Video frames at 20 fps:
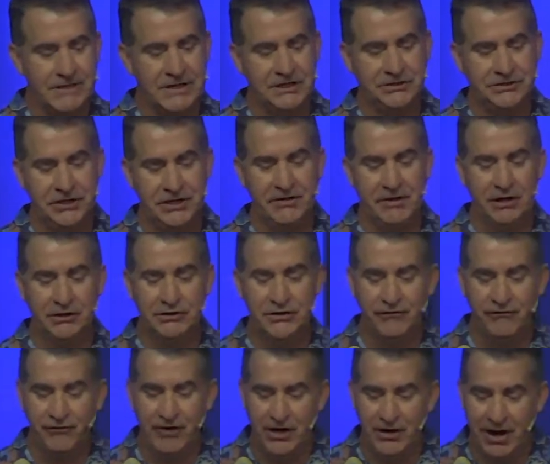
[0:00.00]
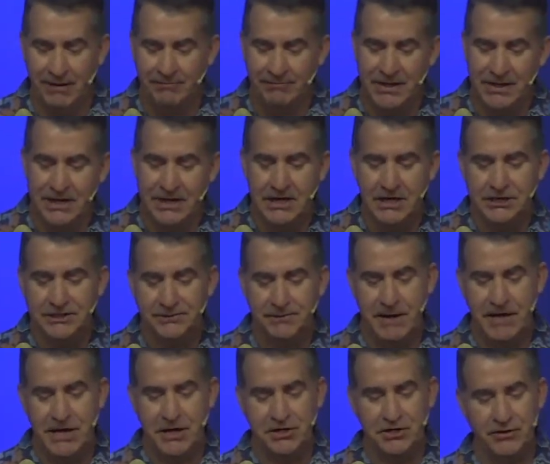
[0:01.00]
You see, there's a fear. I'm
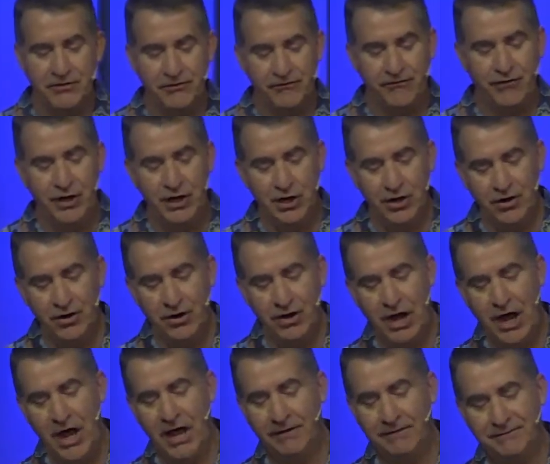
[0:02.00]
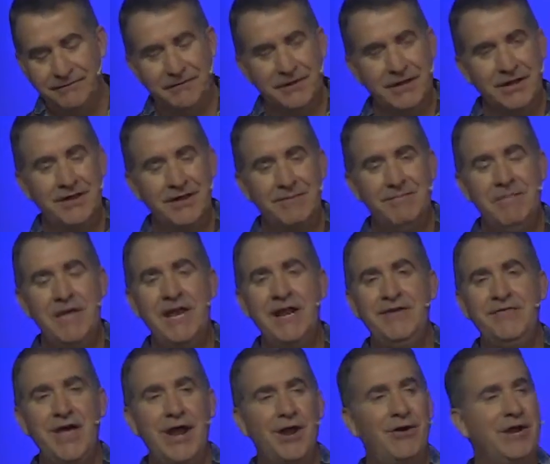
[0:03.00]
speaking to the fear of
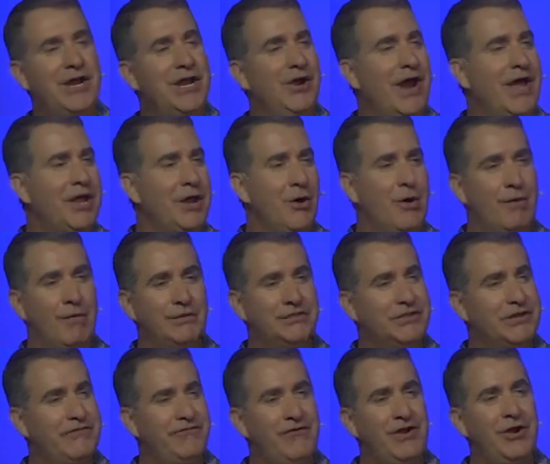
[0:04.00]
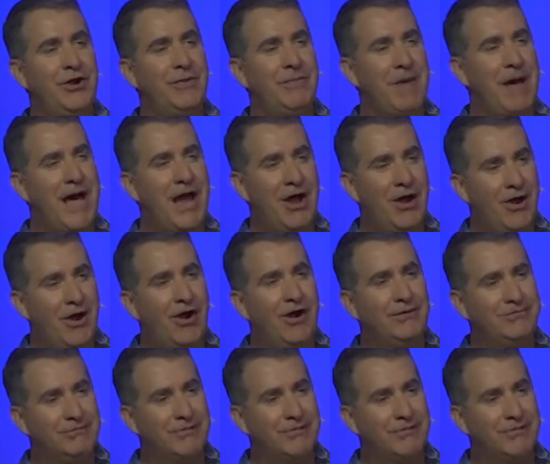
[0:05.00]
many that are here. I know it was a fear in my heart